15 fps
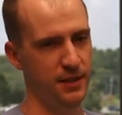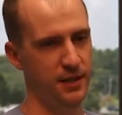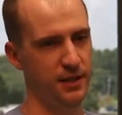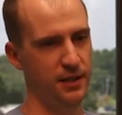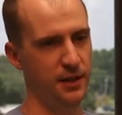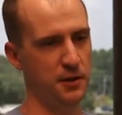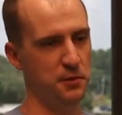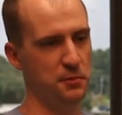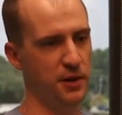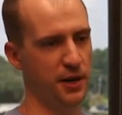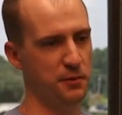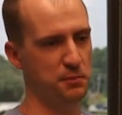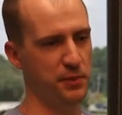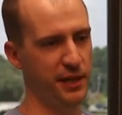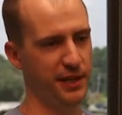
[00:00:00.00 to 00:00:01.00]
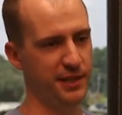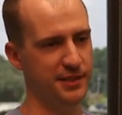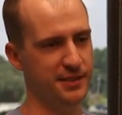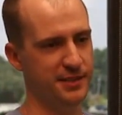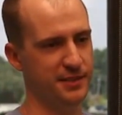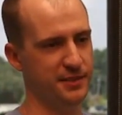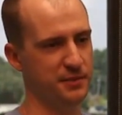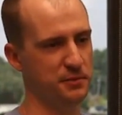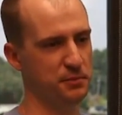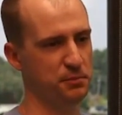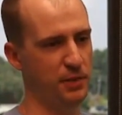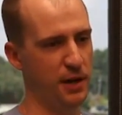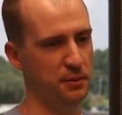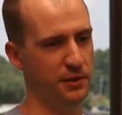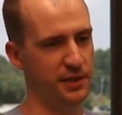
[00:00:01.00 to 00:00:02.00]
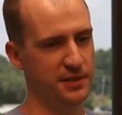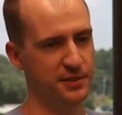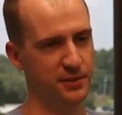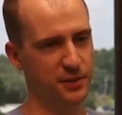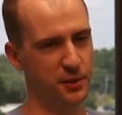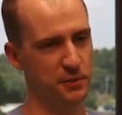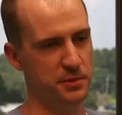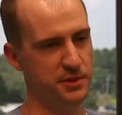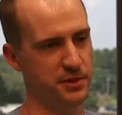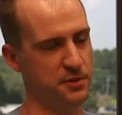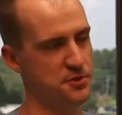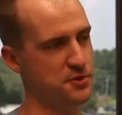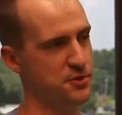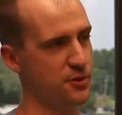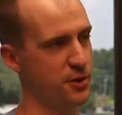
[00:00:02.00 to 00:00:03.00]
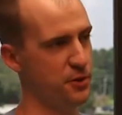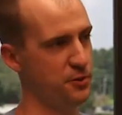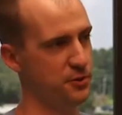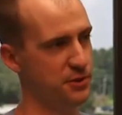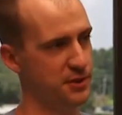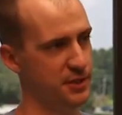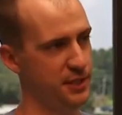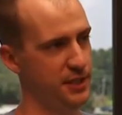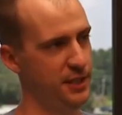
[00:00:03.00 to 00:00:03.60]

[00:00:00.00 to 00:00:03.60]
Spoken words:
Our biggest population group is our strokes.